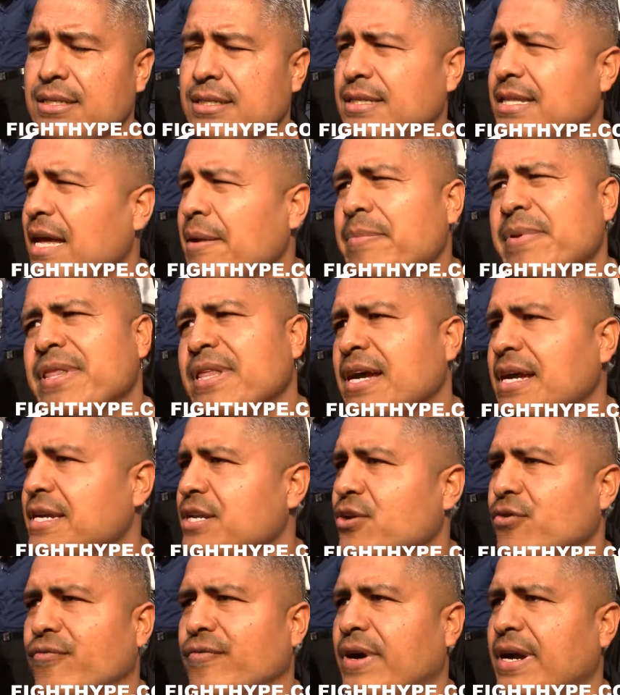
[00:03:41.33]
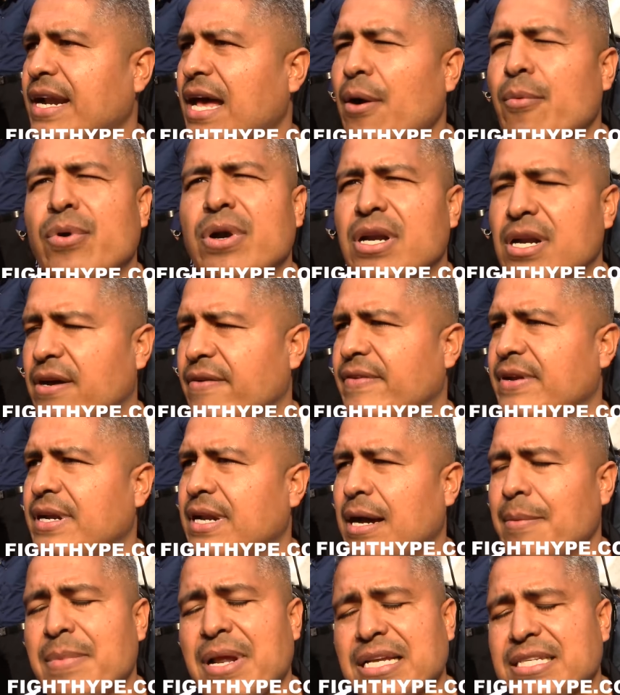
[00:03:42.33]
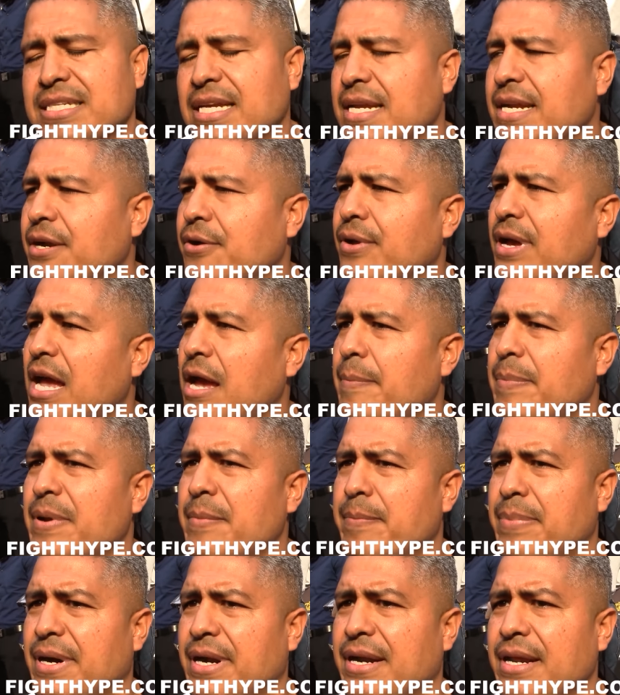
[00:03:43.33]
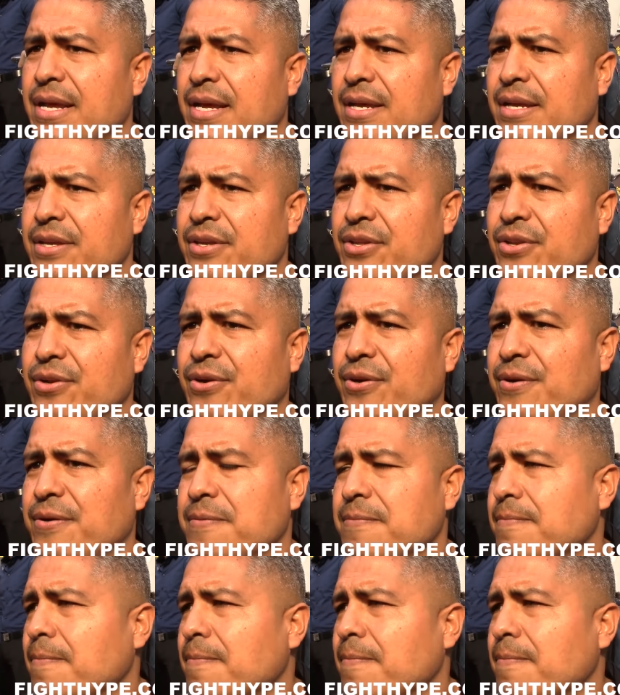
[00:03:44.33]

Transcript: That'd be the ideal fight. I would love it. I'm not saying it'll happen, but you know,